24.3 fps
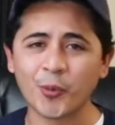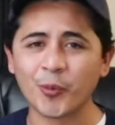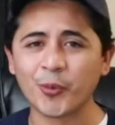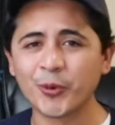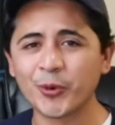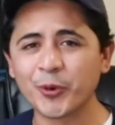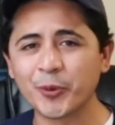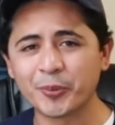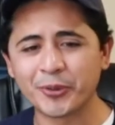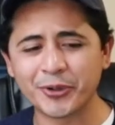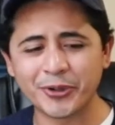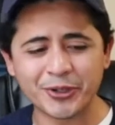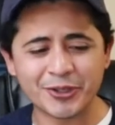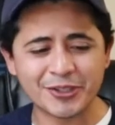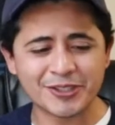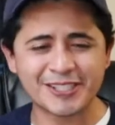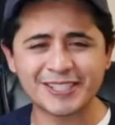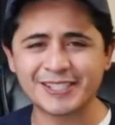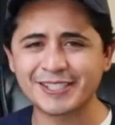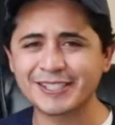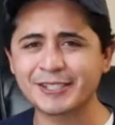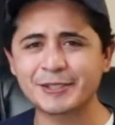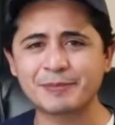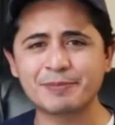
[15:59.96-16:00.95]
rumors,
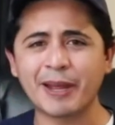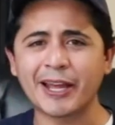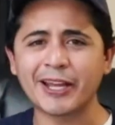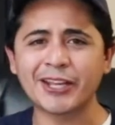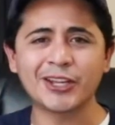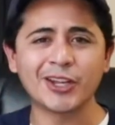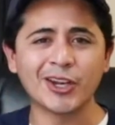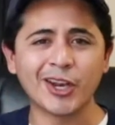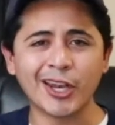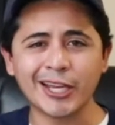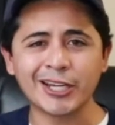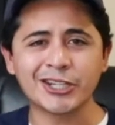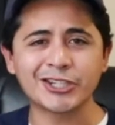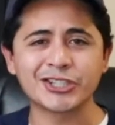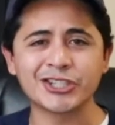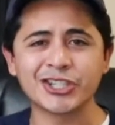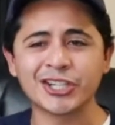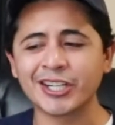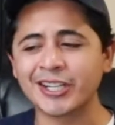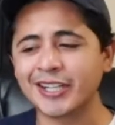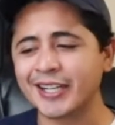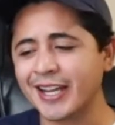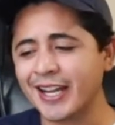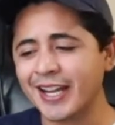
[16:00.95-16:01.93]

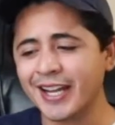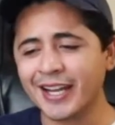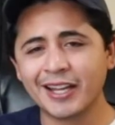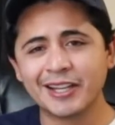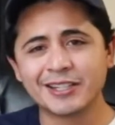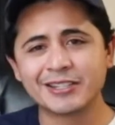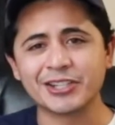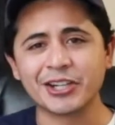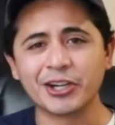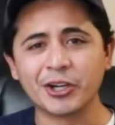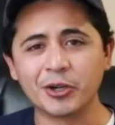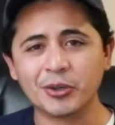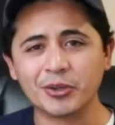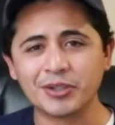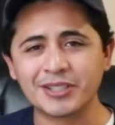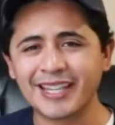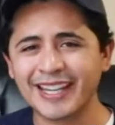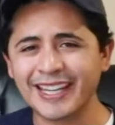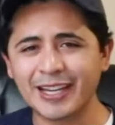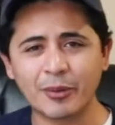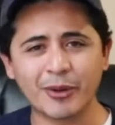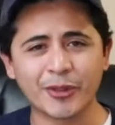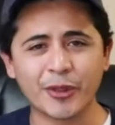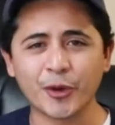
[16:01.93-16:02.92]
speculation. So
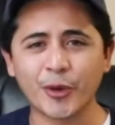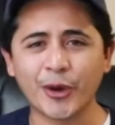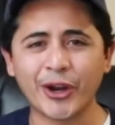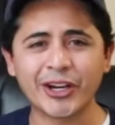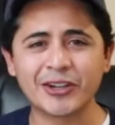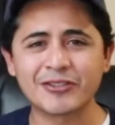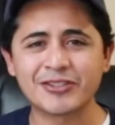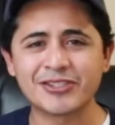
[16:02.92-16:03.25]
take it with a grain of